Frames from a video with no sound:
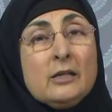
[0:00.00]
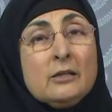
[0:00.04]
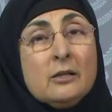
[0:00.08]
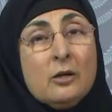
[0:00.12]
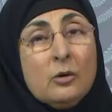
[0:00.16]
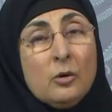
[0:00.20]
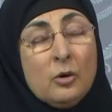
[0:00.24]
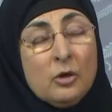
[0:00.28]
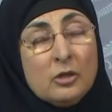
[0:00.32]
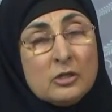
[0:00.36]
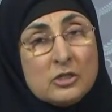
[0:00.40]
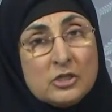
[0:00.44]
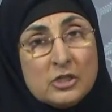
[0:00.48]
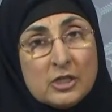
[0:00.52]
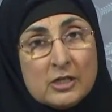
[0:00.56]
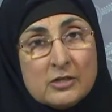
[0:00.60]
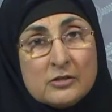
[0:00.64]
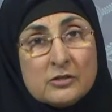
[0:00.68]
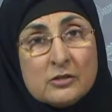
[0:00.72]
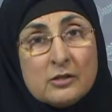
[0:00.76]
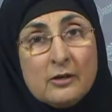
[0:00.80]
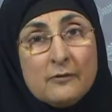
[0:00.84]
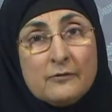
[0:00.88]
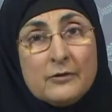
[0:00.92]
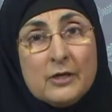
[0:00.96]
the whole
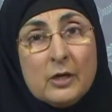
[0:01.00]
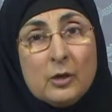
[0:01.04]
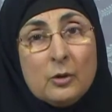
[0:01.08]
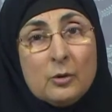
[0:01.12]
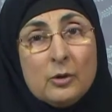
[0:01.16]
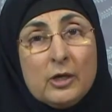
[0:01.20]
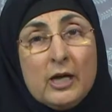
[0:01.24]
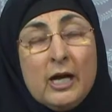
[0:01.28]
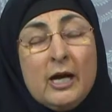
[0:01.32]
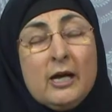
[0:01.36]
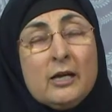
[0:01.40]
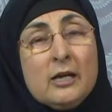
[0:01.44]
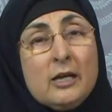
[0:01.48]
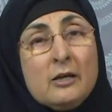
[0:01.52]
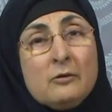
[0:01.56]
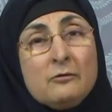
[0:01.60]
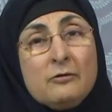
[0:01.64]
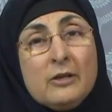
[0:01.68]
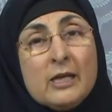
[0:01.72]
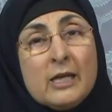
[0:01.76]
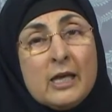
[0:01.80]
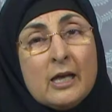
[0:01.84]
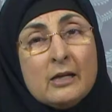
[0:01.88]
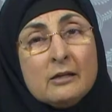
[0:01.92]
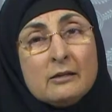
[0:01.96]
gist of the Quran, and
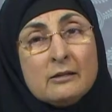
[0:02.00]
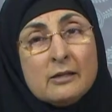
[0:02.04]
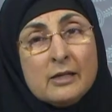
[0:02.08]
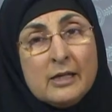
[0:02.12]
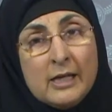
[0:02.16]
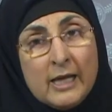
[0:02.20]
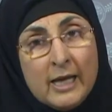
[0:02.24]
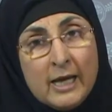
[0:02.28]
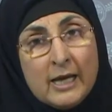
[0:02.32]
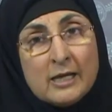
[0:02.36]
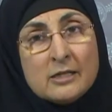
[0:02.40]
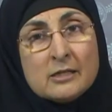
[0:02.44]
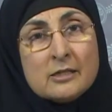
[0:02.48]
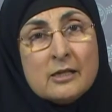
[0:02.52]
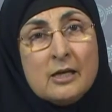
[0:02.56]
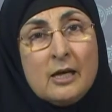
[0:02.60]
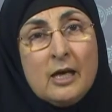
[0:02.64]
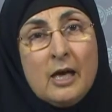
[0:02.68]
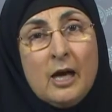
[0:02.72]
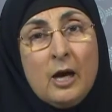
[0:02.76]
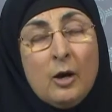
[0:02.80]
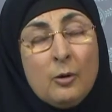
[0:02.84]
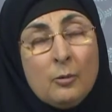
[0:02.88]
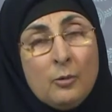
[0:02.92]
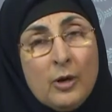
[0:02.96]
we can relate
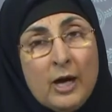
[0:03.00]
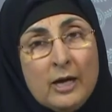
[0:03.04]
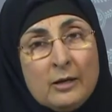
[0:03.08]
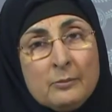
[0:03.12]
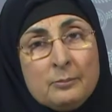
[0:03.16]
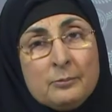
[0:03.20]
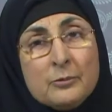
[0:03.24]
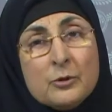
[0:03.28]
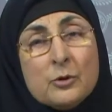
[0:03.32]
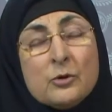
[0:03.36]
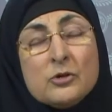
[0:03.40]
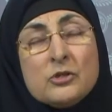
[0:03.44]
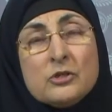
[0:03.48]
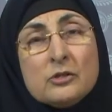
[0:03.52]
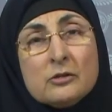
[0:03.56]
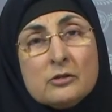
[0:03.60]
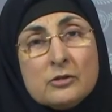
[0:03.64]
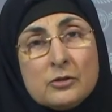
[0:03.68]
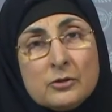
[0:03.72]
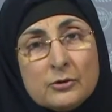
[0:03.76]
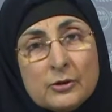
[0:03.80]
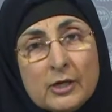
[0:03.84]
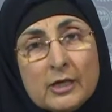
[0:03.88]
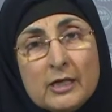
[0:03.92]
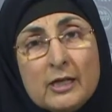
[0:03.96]
one
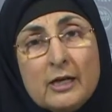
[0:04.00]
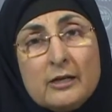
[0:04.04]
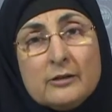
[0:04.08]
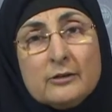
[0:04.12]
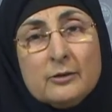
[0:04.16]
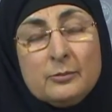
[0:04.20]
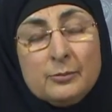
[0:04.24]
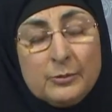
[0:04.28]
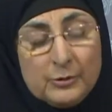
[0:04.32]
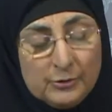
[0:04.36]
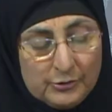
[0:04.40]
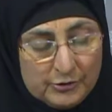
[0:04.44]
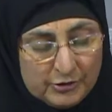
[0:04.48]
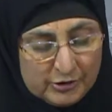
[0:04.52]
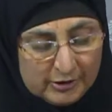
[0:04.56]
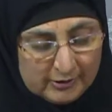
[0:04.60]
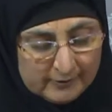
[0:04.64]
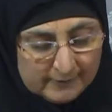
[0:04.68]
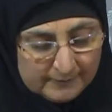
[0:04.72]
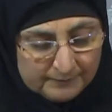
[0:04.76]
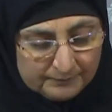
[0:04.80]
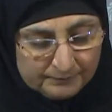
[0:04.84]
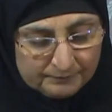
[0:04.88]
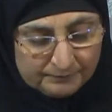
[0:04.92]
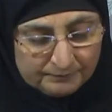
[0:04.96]
portion to another
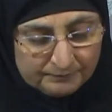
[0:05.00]
portion.